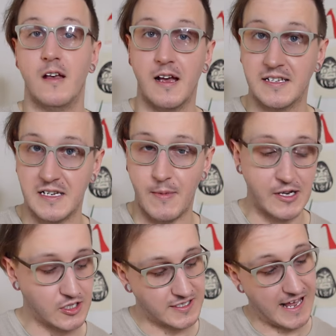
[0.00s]
a C
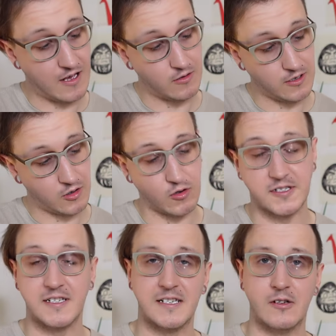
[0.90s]
major scale across
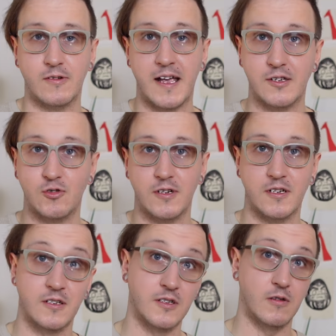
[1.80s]
a single A string.
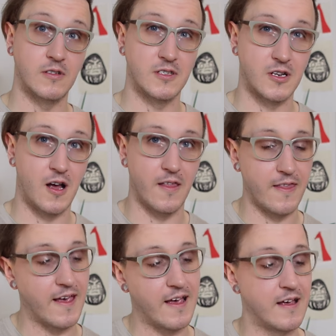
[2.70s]
So, start
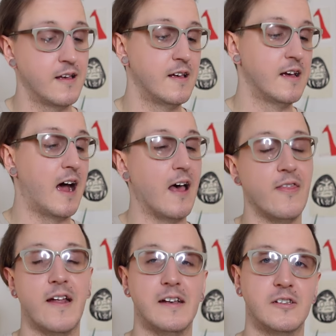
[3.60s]
there and
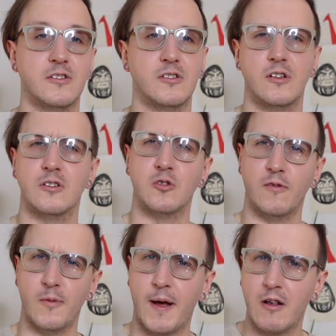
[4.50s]
then it's sort of
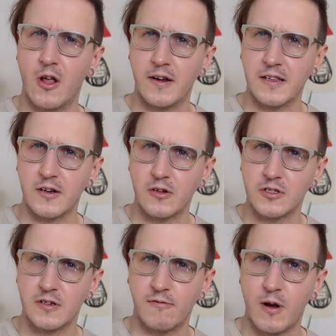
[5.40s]
about learning the notes
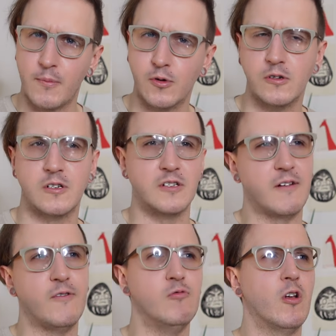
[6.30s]
on your fretboard. Because
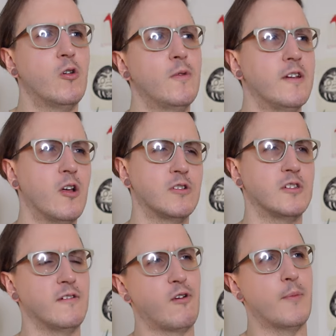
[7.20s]
if you know where the notes on
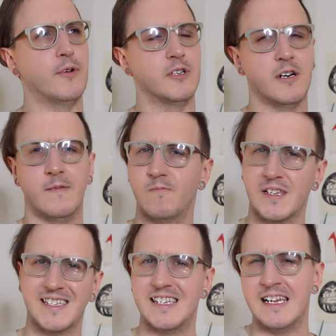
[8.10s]
your fretboard are,
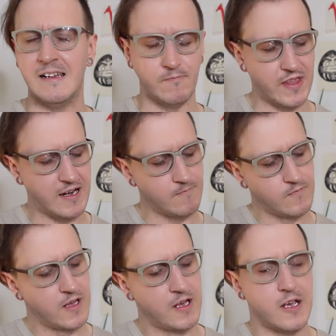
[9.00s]
see, then
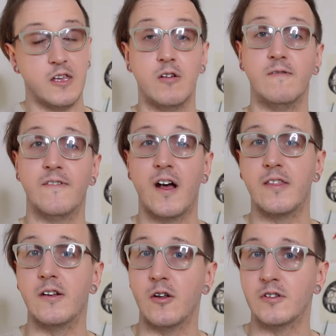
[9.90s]
you can find
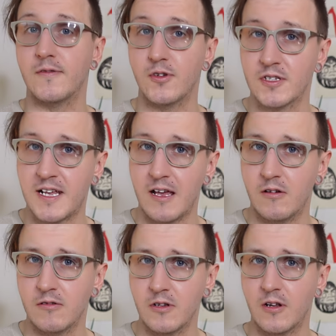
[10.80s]
the notes of your scale.
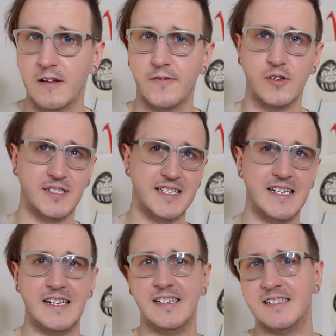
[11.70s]
You're looking for your
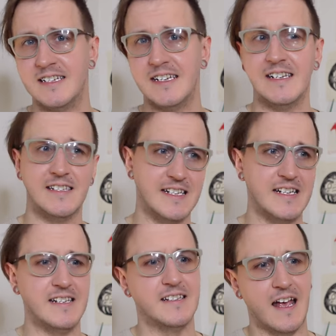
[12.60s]
C's, D's,
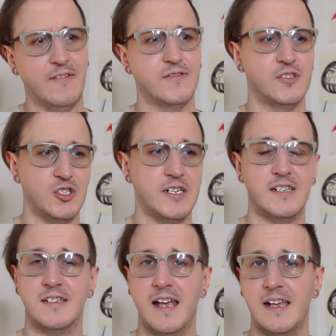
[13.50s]
E's, F's,
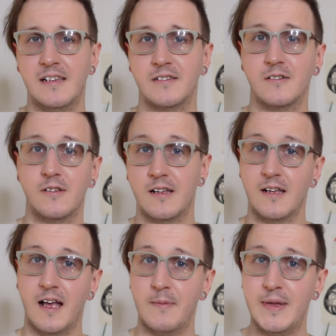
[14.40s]
G's, A's,
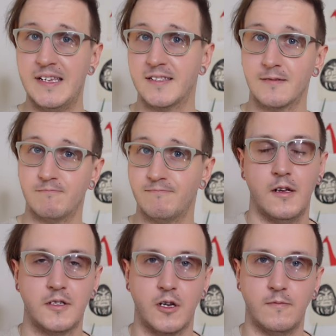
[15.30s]
and B's.
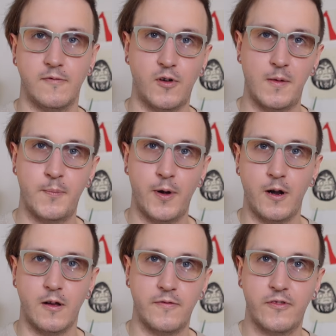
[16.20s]
So for our
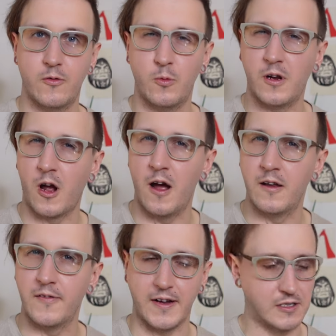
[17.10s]
pull offs, we're
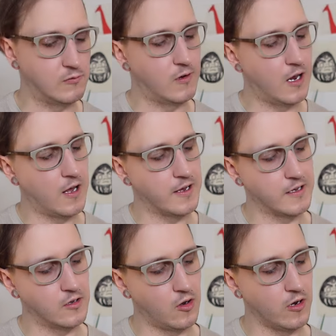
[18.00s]
kind of actually
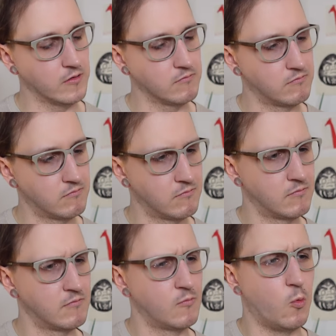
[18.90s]
relying on
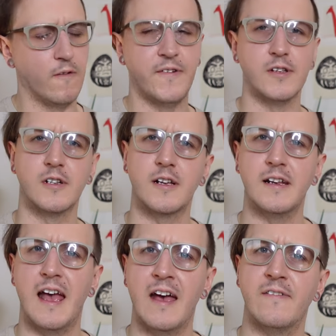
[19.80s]
what feels like
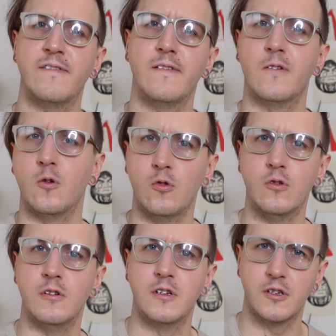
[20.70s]
an F
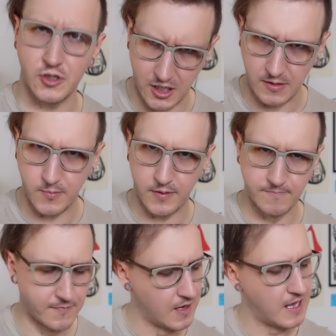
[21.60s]
chord shape.
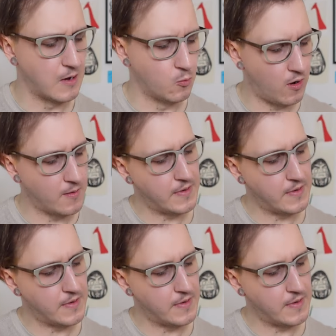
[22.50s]
And what I